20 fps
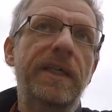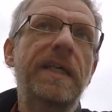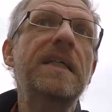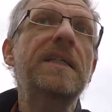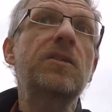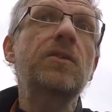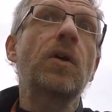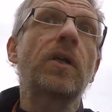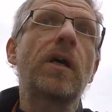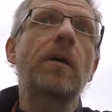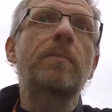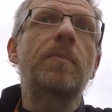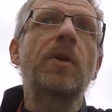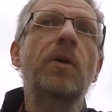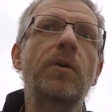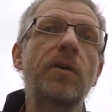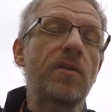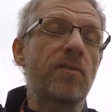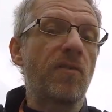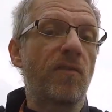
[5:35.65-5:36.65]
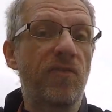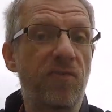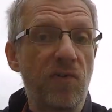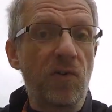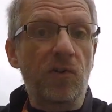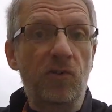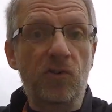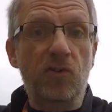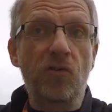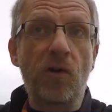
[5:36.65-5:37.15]
He's not uploading the
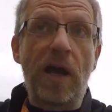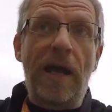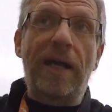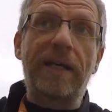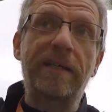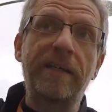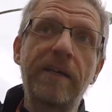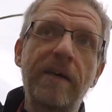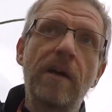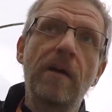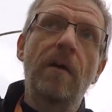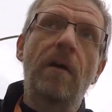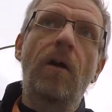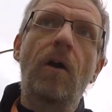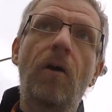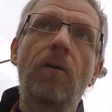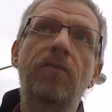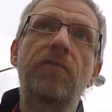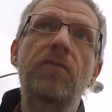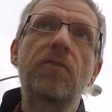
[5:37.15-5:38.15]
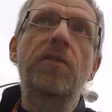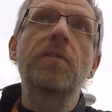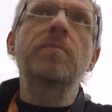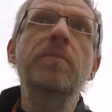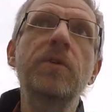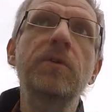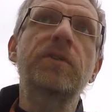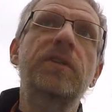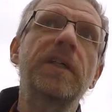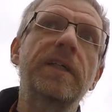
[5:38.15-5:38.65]
full track of the
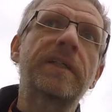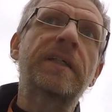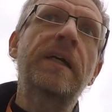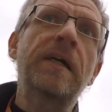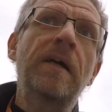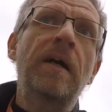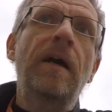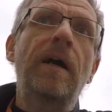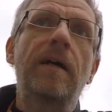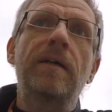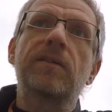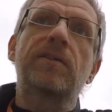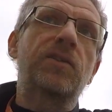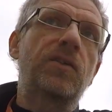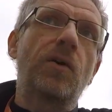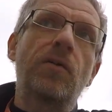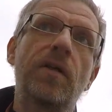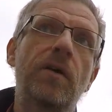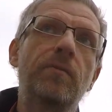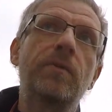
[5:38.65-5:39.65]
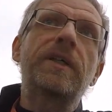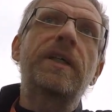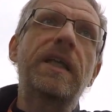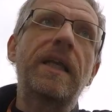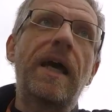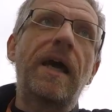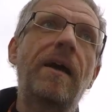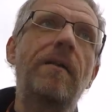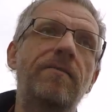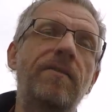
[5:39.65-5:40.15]
music so that we
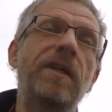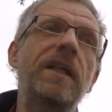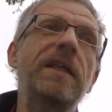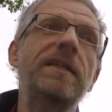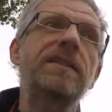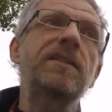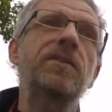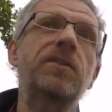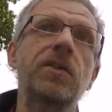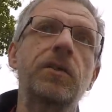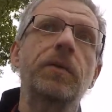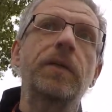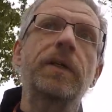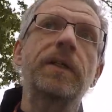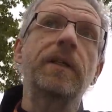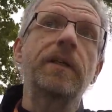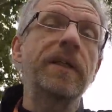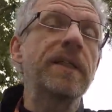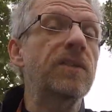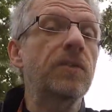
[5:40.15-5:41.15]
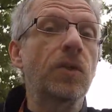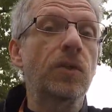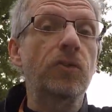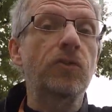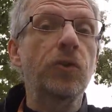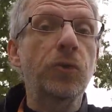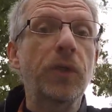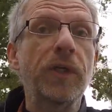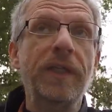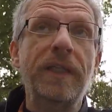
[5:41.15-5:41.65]
can have a listen to it. You know, he's
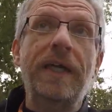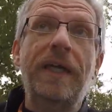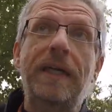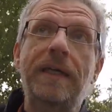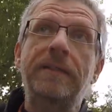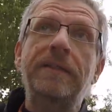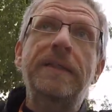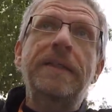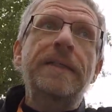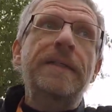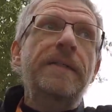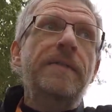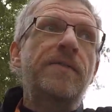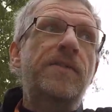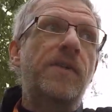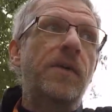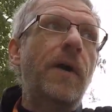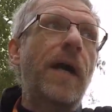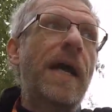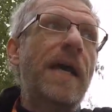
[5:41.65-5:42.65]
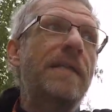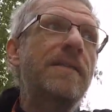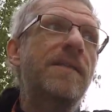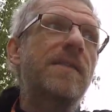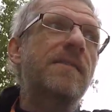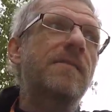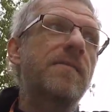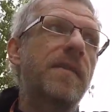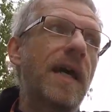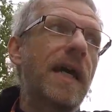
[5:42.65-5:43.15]
not doing that. So
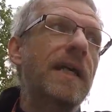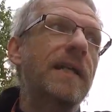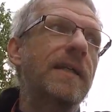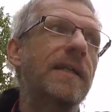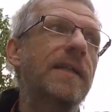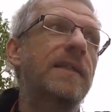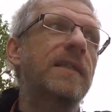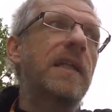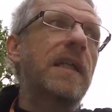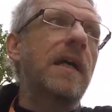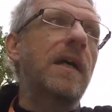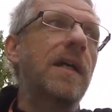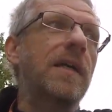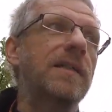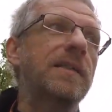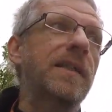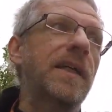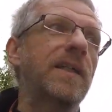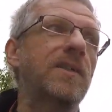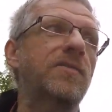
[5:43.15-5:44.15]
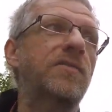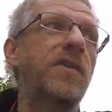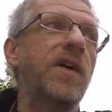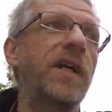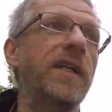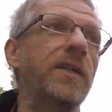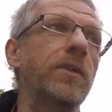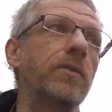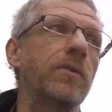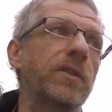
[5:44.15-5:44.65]
hence that is classed as
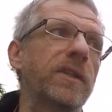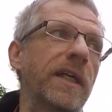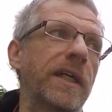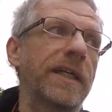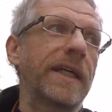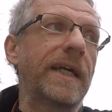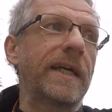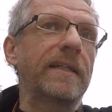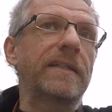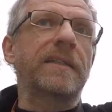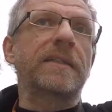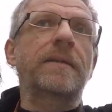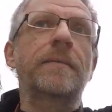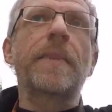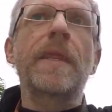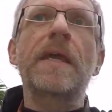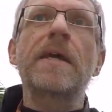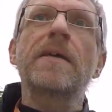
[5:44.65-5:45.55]
fair use, I guess.